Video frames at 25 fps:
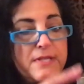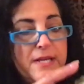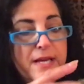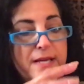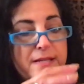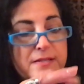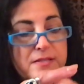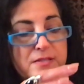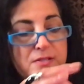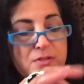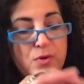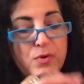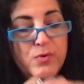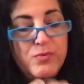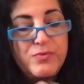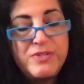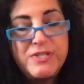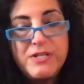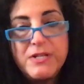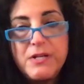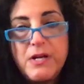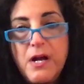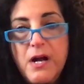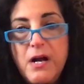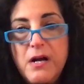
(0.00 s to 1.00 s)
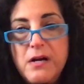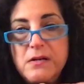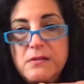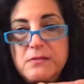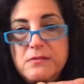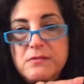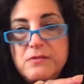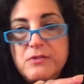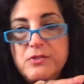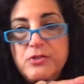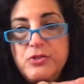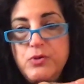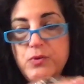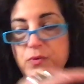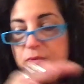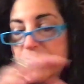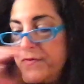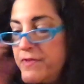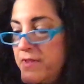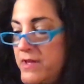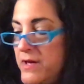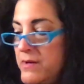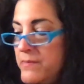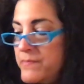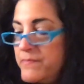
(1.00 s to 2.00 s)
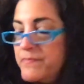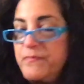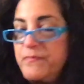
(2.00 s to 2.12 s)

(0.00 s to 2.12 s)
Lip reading: And so to cut 2 of them